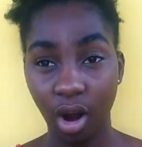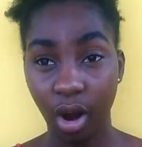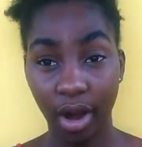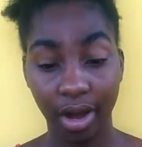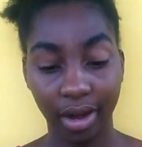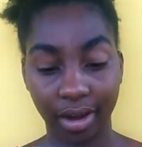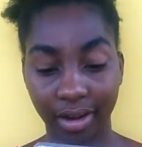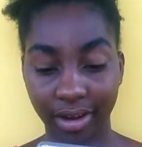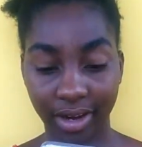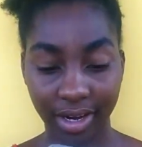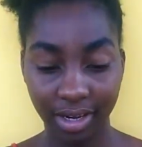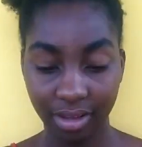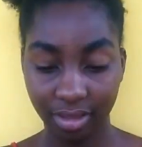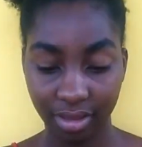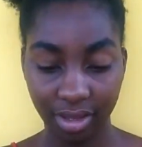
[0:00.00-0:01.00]
or
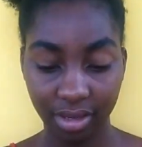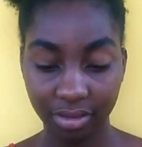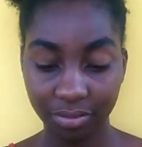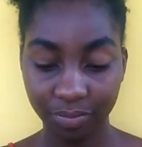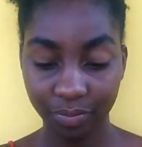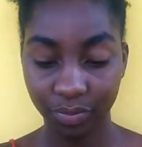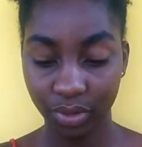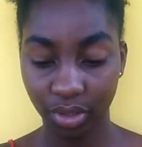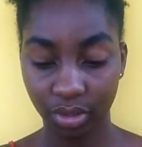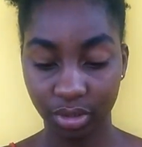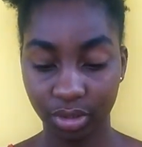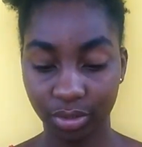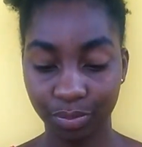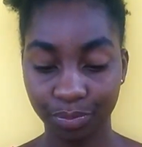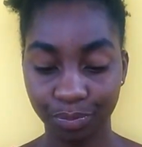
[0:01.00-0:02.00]
anything, just
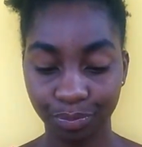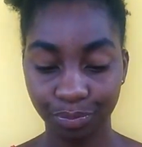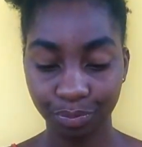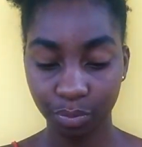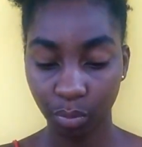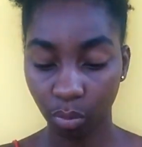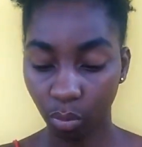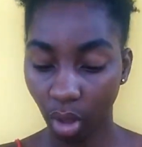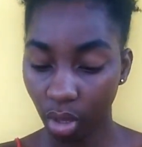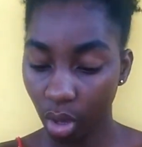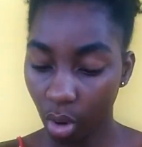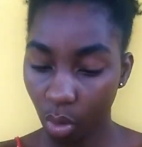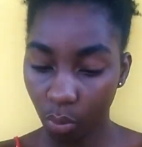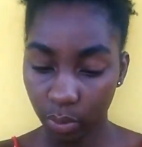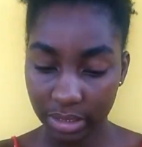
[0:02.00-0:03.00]

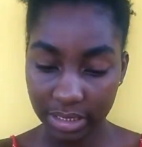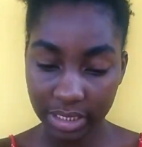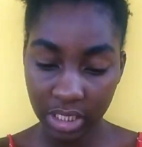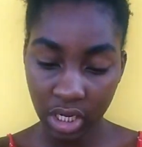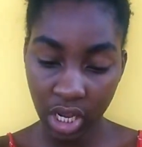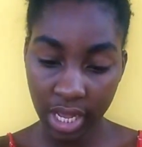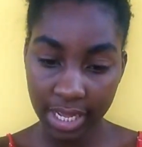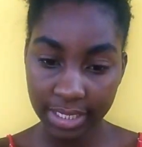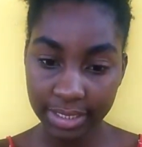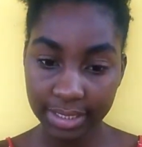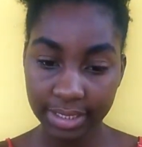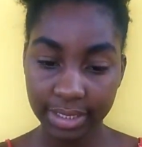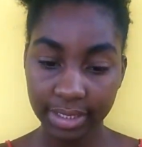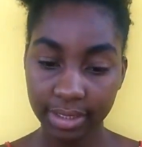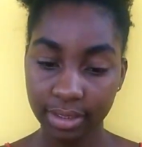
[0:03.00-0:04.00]
what's nice.
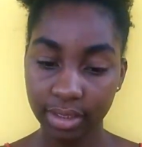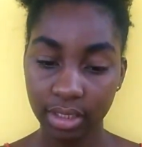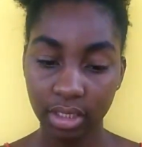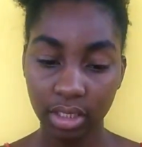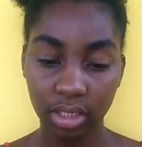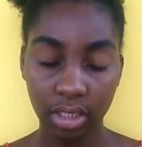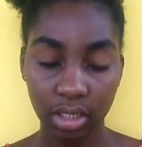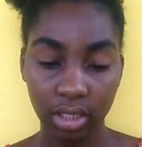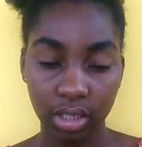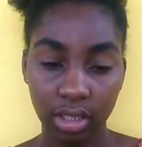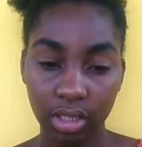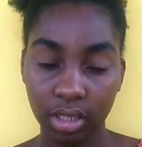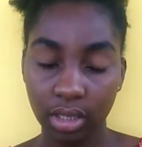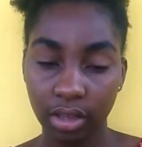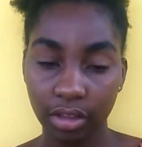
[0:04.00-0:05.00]

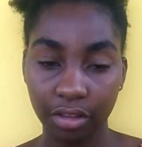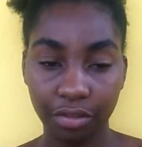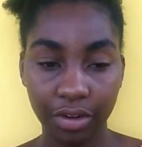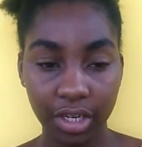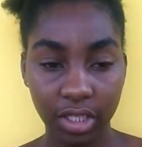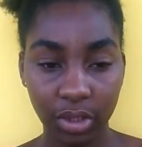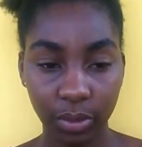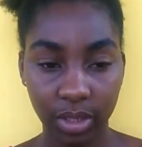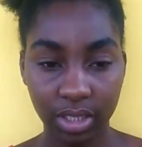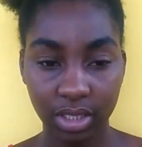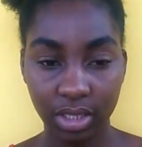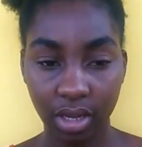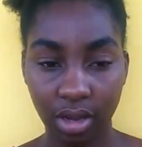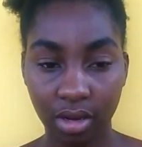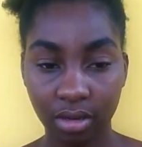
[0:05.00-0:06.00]
The first
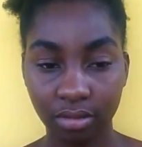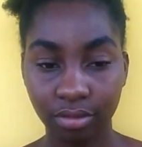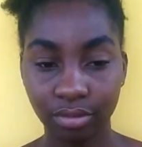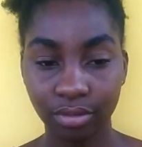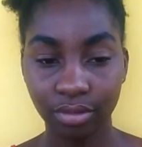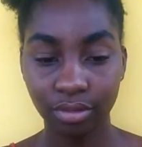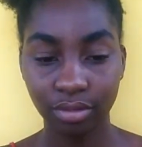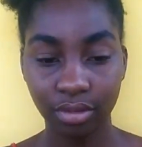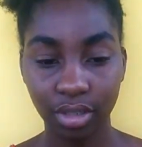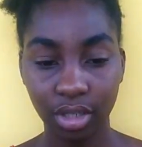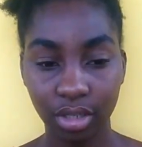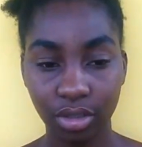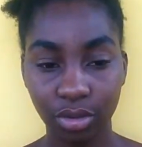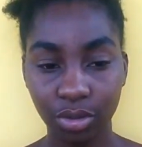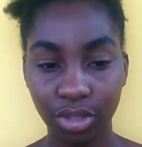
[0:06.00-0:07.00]
question:
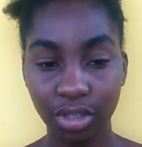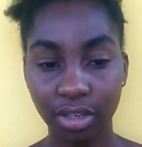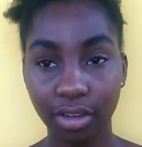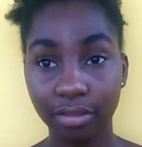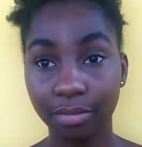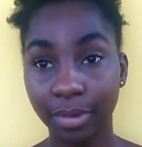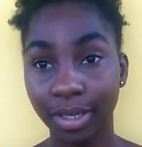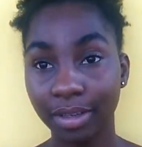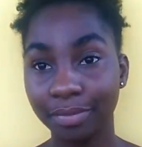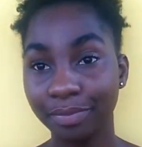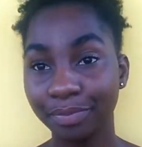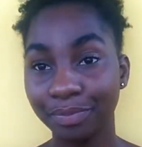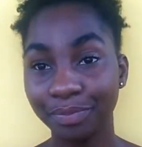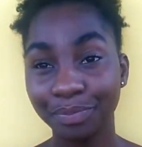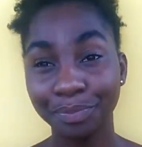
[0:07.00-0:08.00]
do you love me?
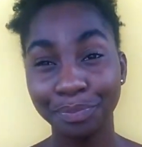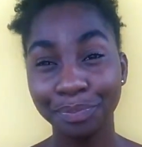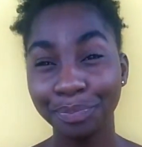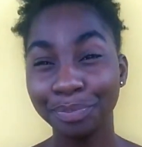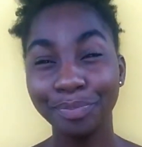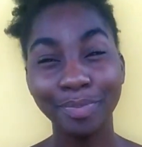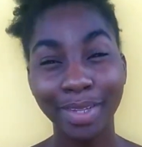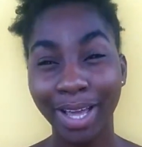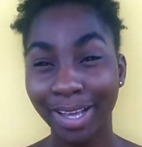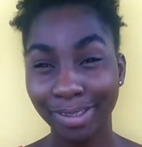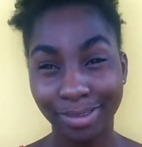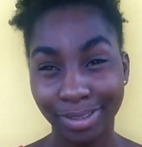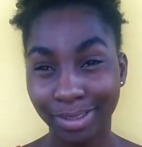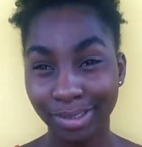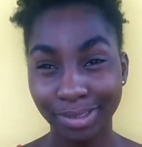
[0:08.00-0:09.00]
Nah,
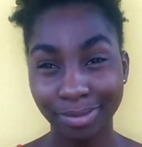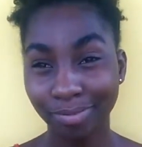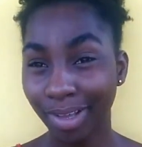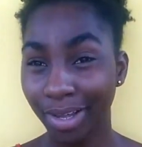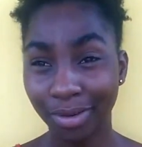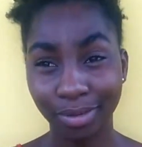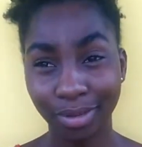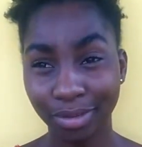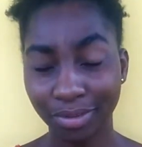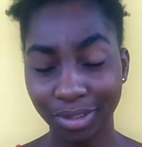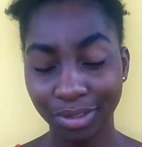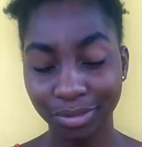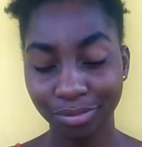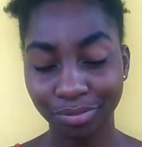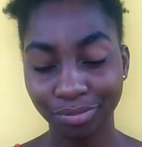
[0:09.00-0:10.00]
sis, I don't love
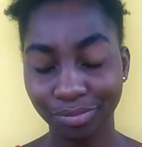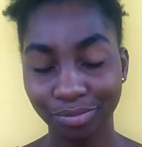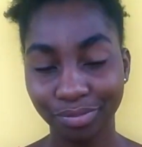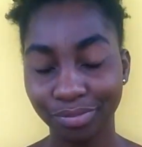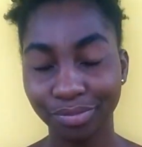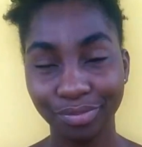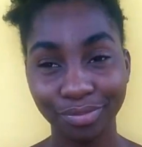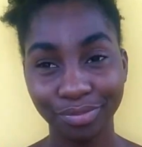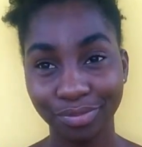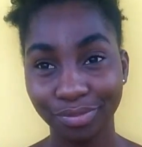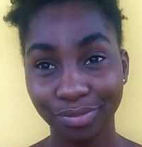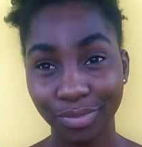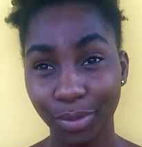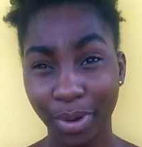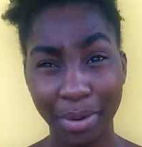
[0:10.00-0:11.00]
you.
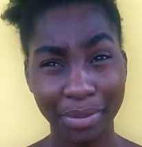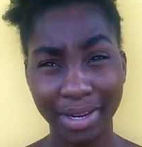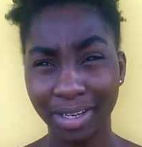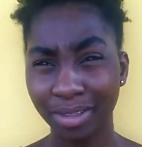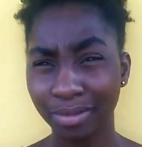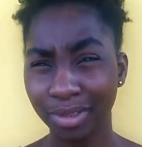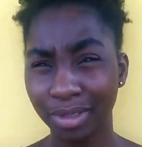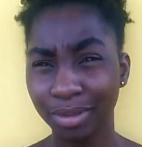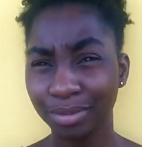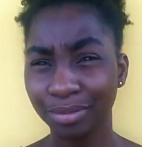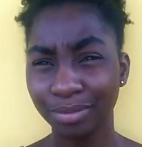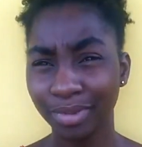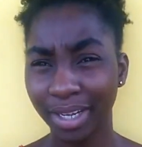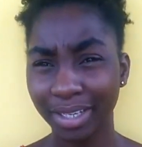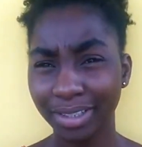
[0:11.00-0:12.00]
Why would I love you?
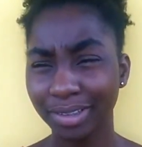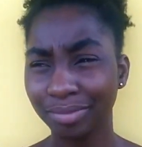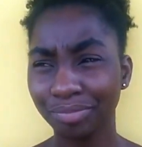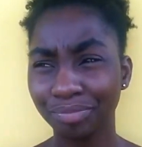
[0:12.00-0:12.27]
Like,